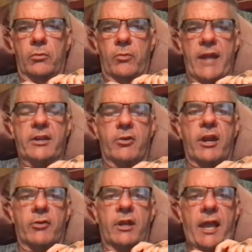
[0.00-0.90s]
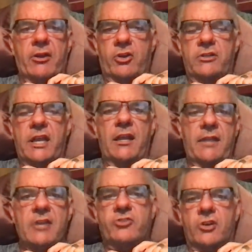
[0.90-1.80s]
Randy Gregory had a good day
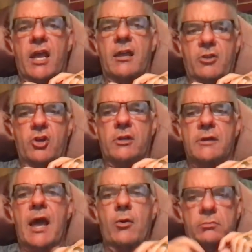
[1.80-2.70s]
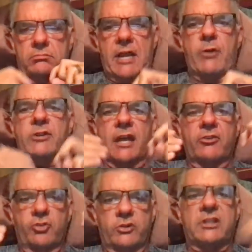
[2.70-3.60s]
yesterday. Good. Now he's got
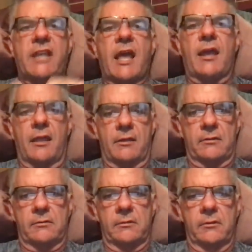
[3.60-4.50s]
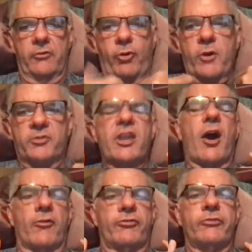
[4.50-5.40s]
to do it today for
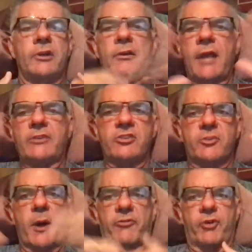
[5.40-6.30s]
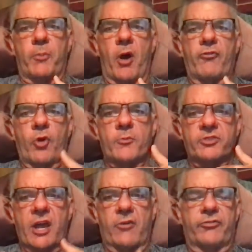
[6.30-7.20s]
himself, not just about football, for
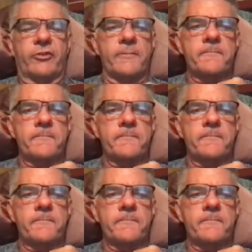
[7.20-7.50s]
himself.